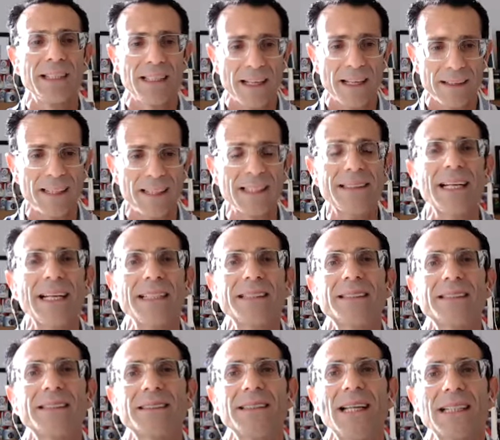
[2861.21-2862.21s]
and I think that
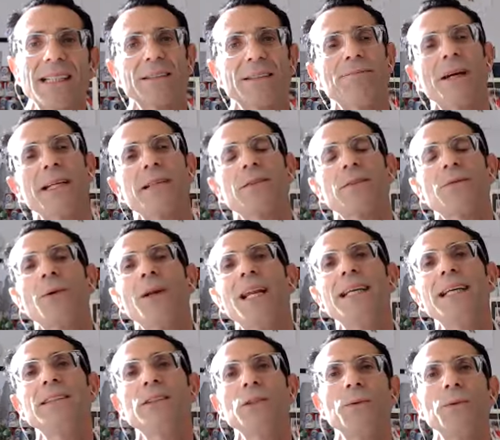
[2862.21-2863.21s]
might
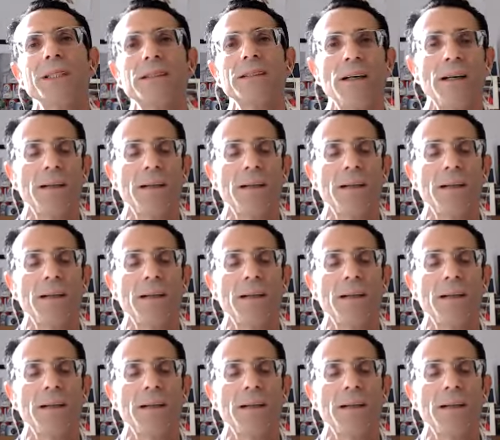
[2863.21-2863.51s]
relate to what